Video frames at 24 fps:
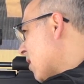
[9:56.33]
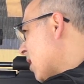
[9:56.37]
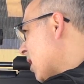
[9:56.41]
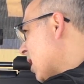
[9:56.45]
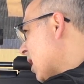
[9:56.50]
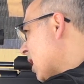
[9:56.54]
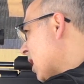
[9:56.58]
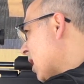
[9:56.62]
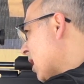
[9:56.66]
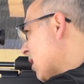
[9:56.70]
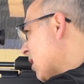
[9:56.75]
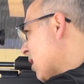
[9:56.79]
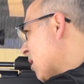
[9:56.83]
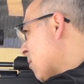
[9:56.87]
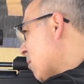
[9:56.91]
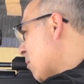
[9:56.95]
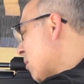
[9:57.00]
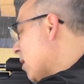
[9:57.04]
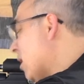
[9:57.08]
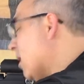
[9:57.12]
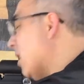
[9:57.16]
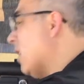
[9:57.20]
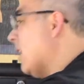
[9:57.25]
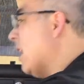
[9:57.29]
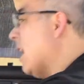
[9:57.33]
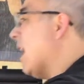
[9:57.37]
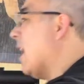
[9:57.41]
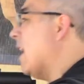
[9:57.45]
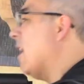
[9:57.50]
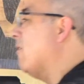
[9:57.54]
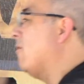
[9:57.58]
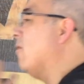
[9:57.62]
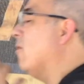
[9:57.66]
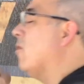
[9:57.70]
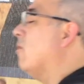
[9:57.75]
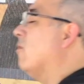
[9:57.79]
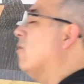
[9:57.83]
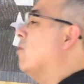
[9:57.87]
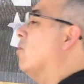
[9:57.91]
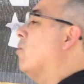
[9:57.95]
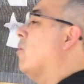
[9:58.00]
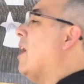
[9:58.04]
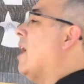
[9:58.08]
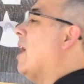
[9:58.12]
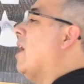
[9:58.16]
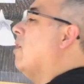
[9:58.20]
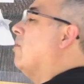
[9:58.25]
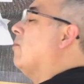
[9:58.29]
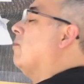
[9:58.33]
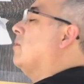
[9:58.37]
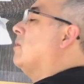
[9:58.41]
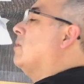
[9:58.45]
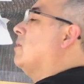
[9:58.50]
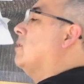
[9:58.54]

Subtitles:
Yeah, that's 1.5 mils over. Wow.